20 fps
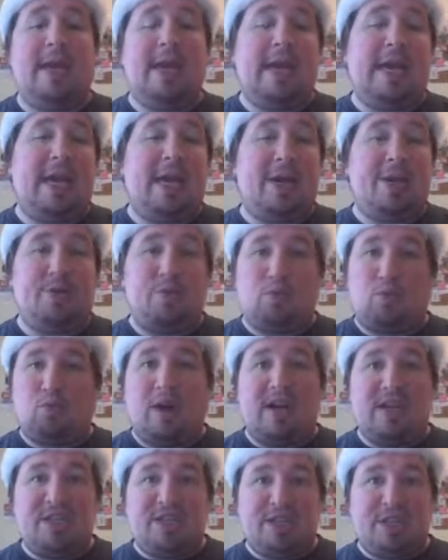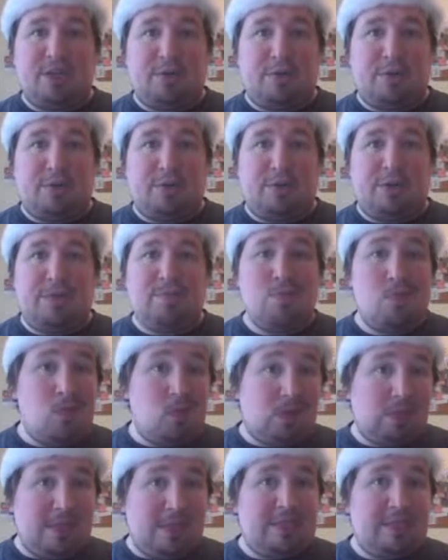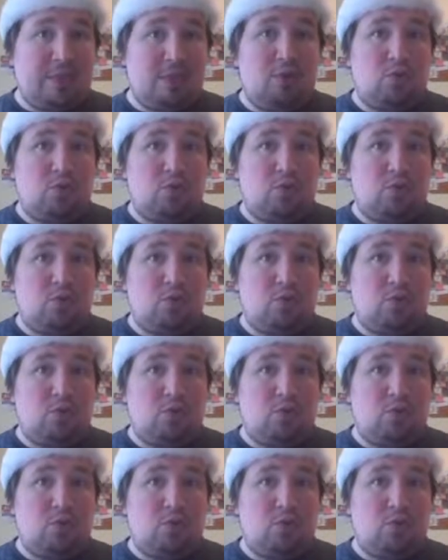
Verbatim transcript: and rideshare returning more or less